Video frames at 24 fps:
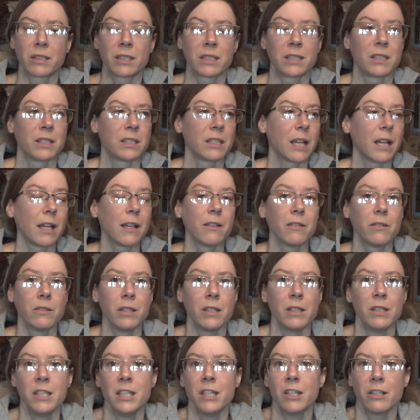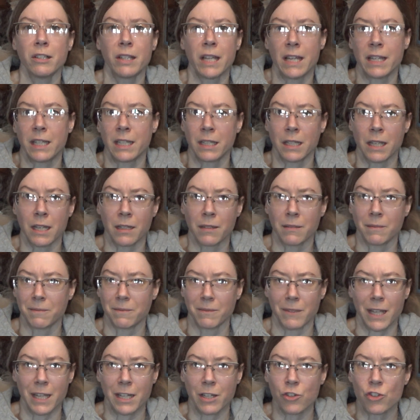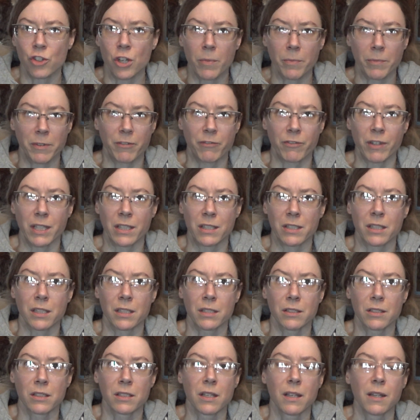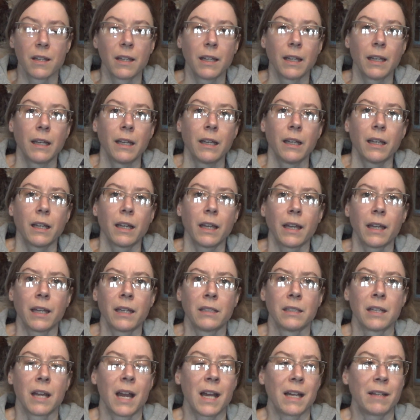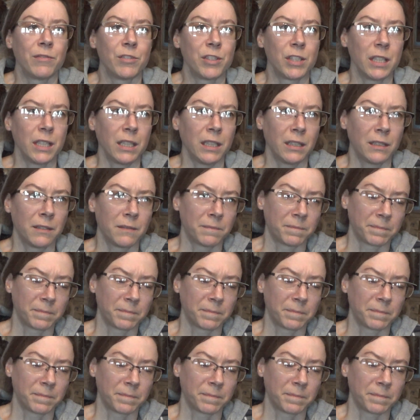because the deer, they can jump the fences. And I've seen